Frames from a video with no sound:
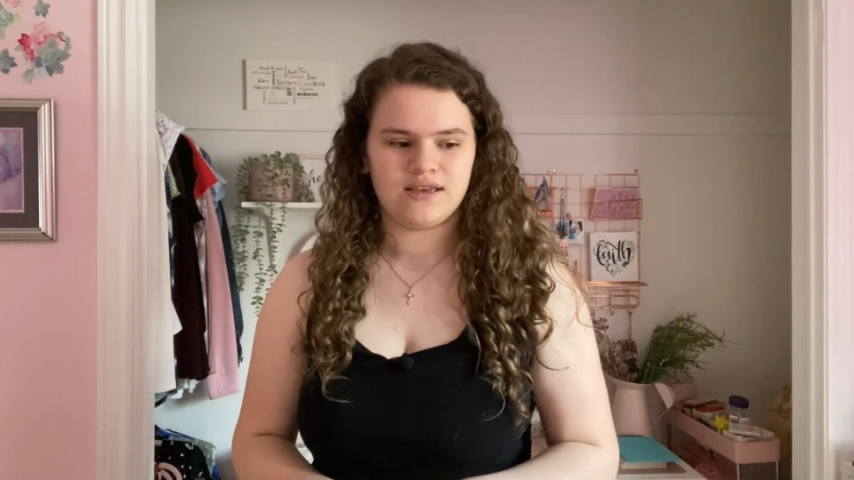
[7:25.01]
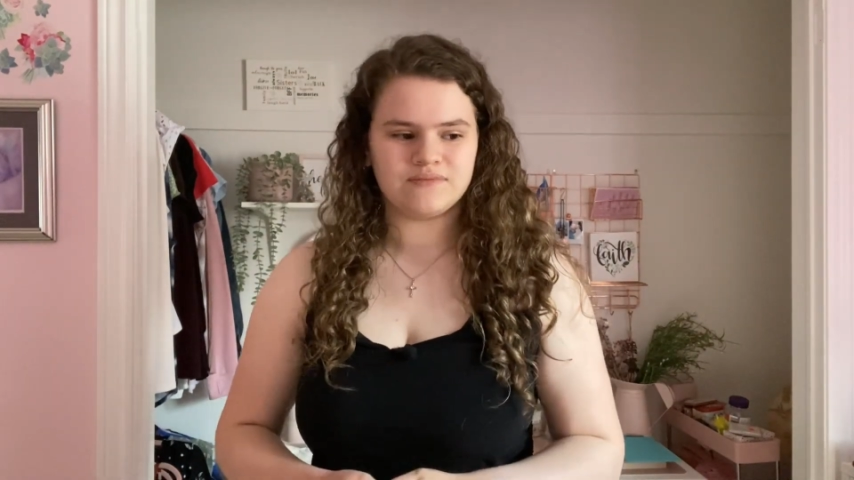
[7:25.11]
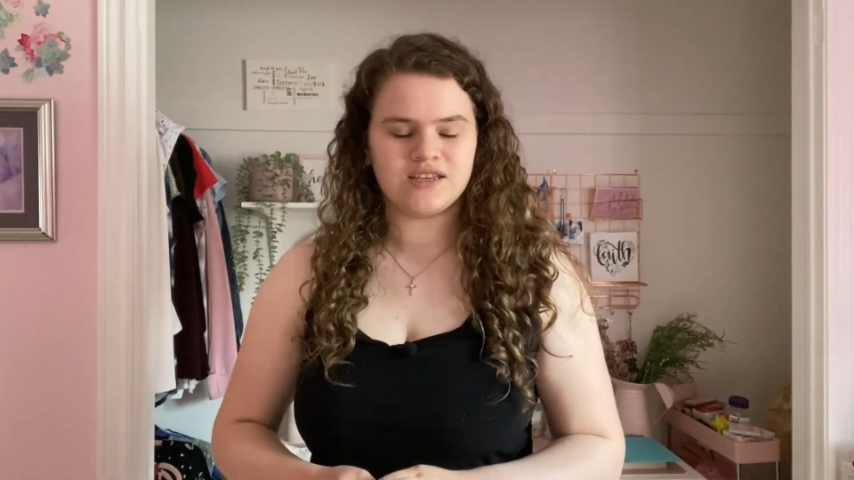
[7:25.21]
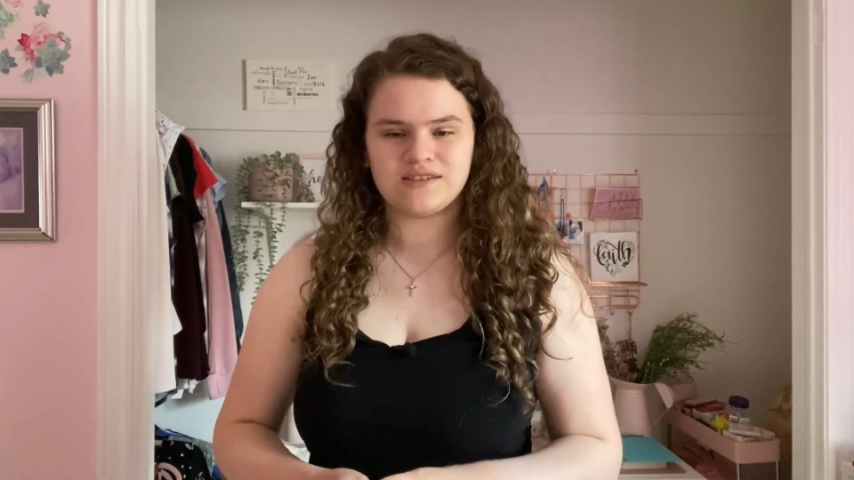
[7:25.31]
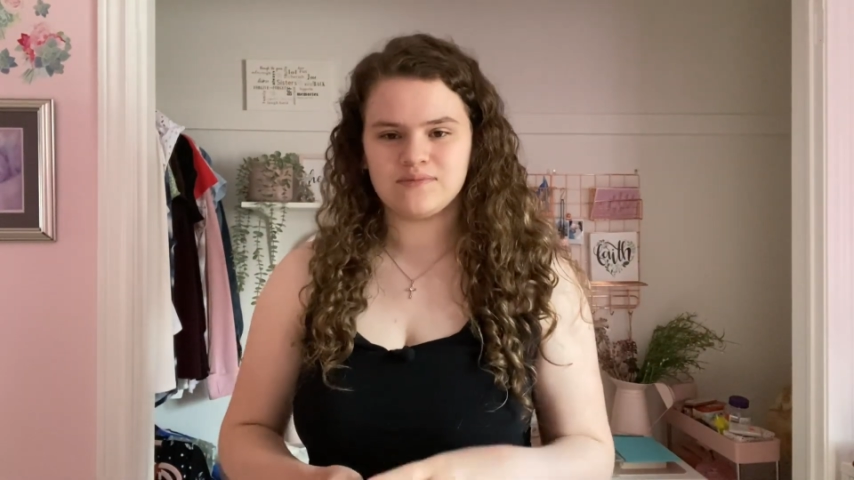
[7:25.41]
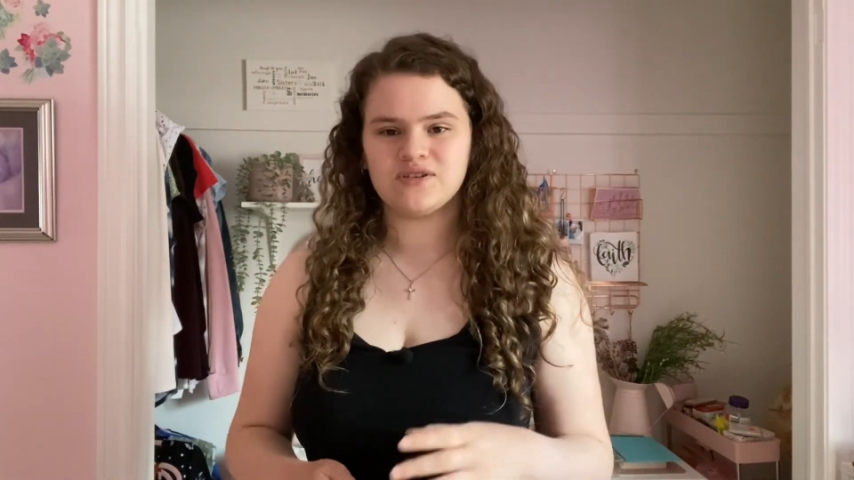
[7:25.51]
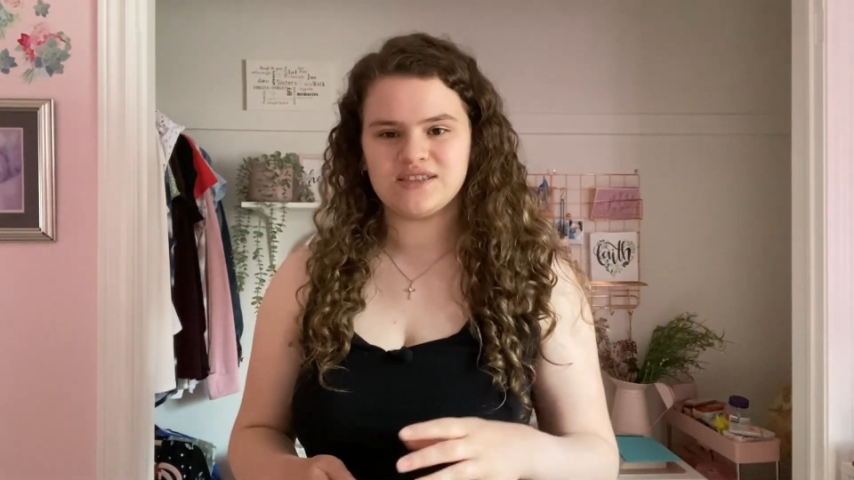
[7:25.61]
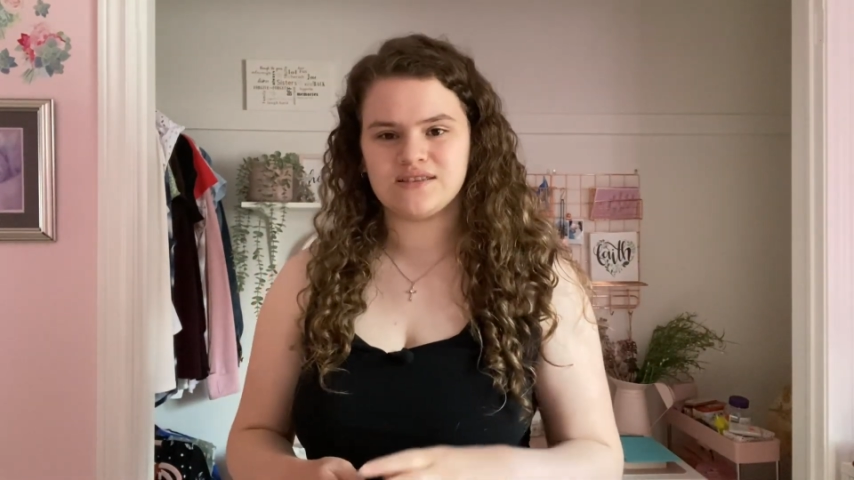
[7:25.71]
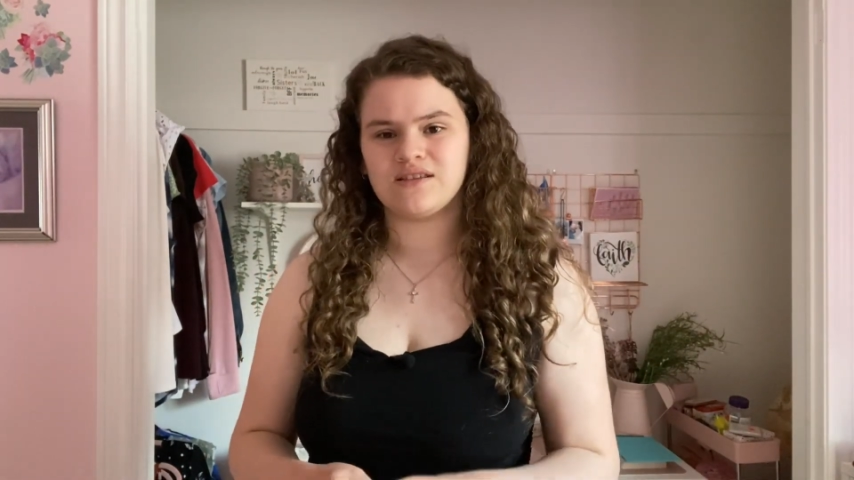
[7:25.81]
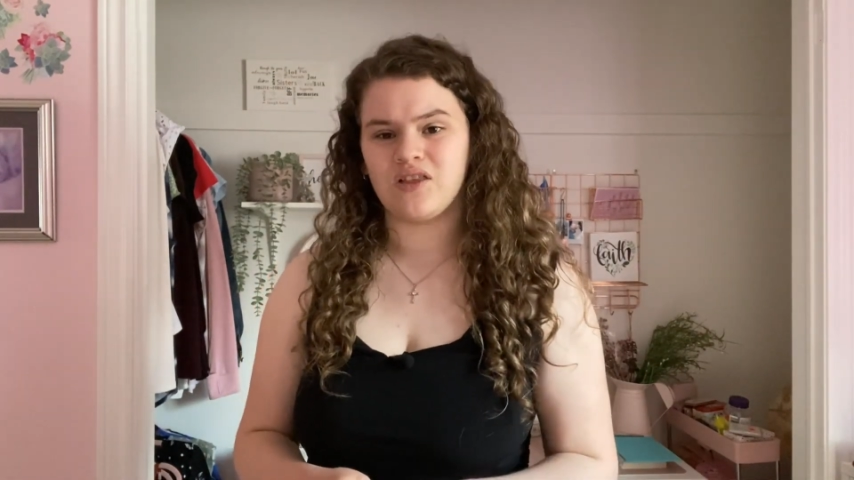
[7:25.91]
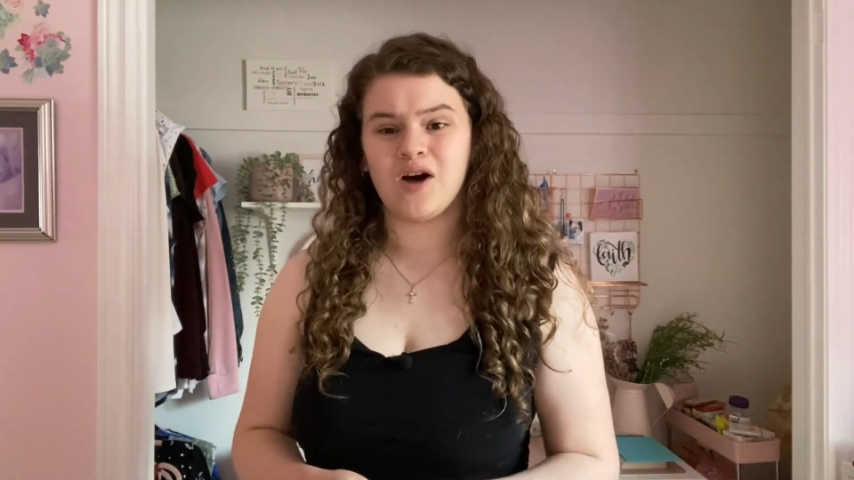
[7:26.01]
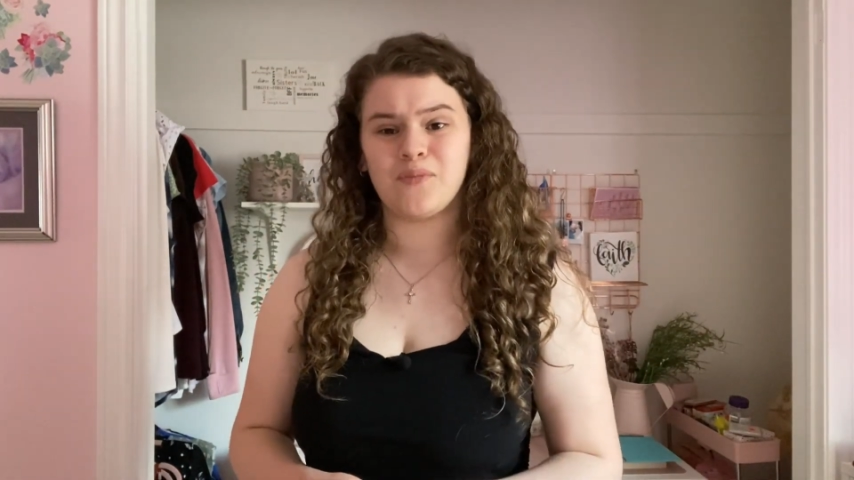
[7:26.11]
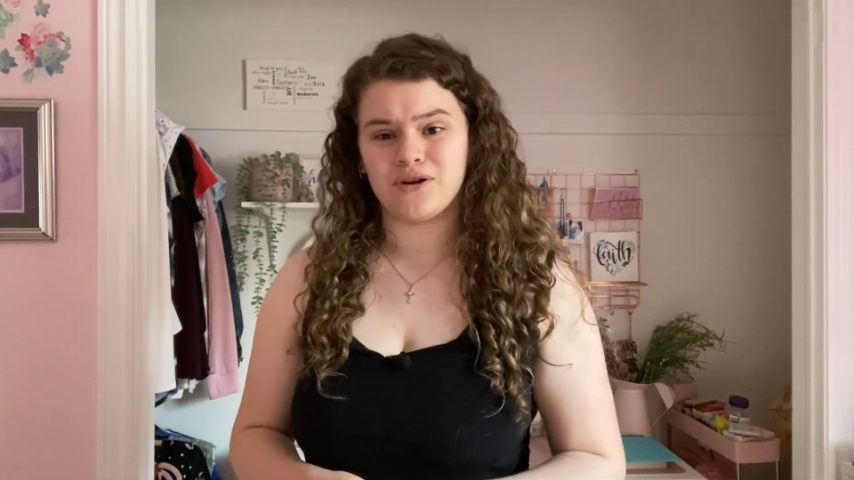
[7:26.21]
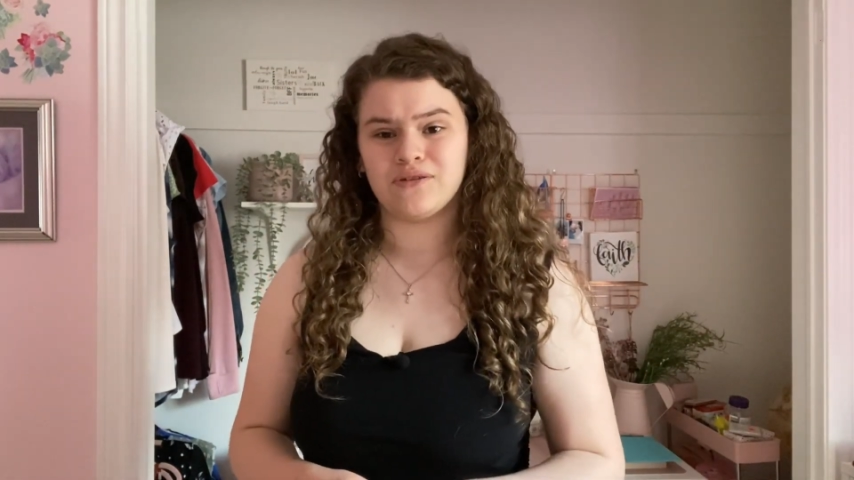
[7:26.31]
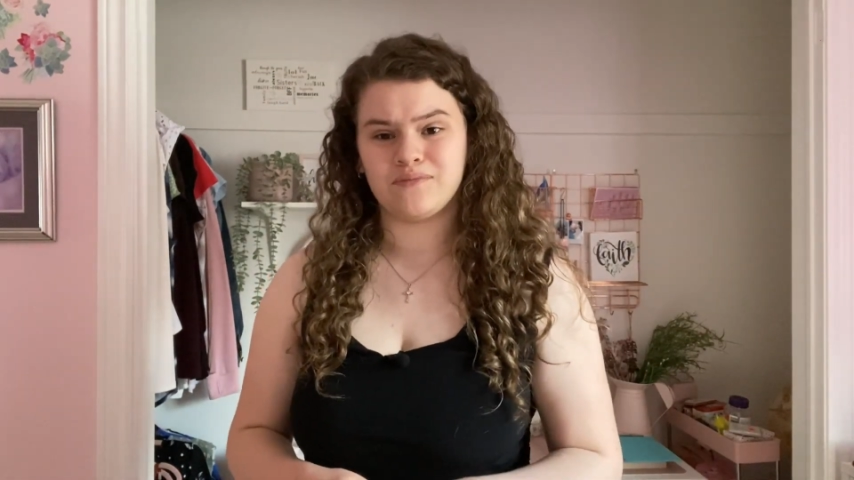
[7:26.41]
in some ways it's a lot
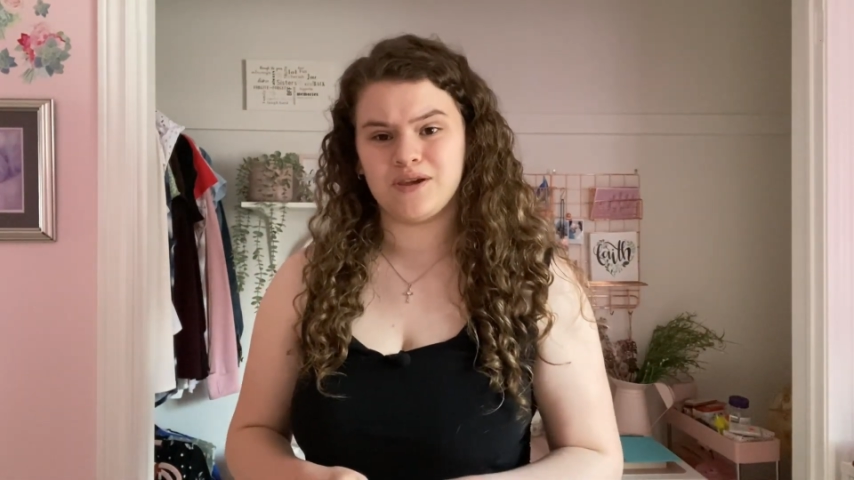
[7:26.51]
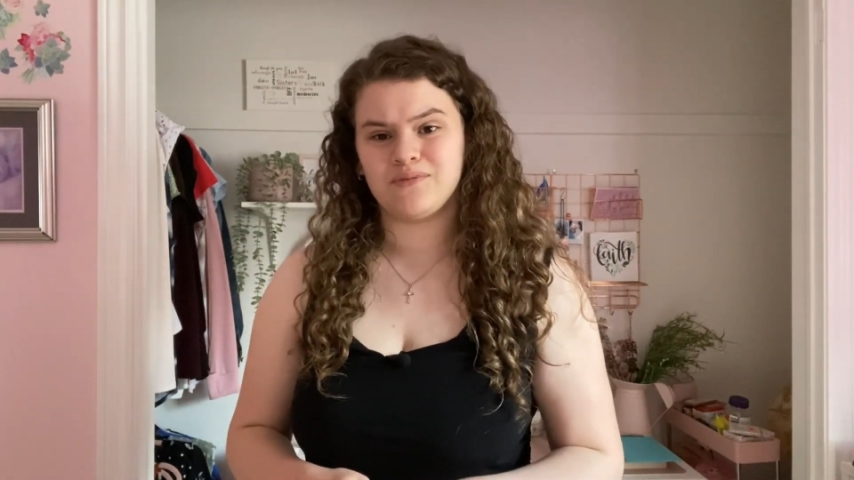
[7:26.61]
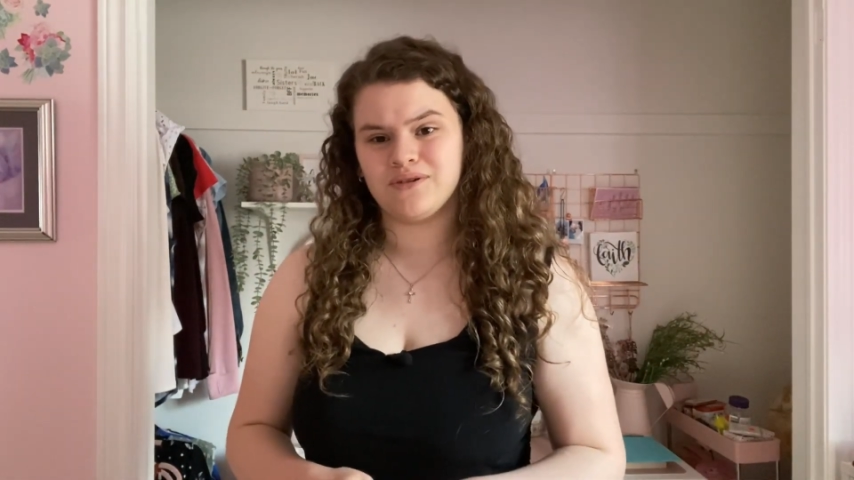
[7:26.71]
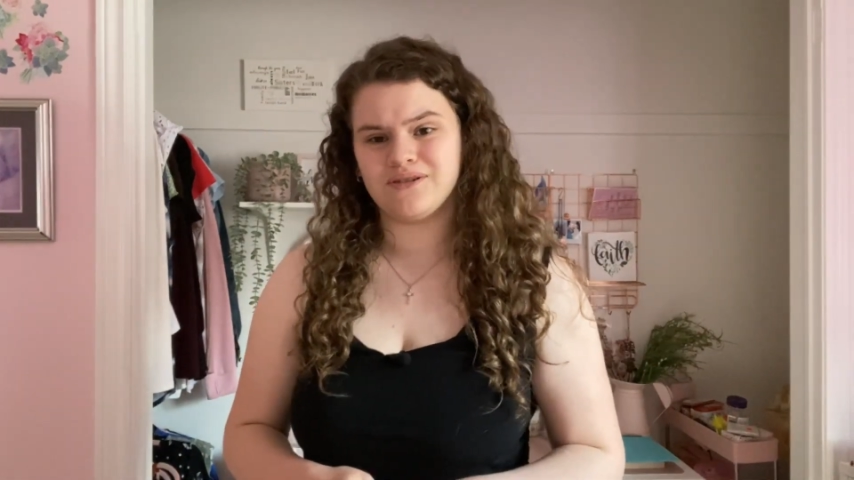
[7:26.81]
better than paper.